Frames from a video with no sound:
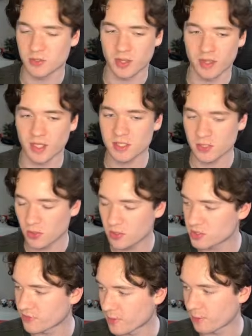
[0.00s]
So I think as long
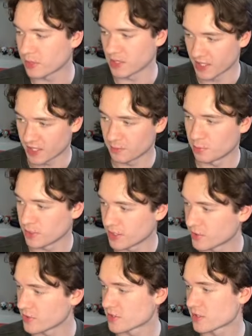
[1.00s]
as you've got playing
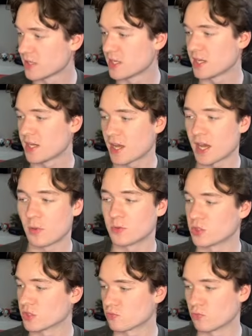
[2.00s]
players, I would
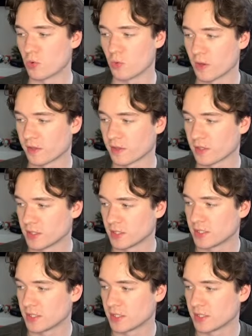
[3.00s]
just roll with it.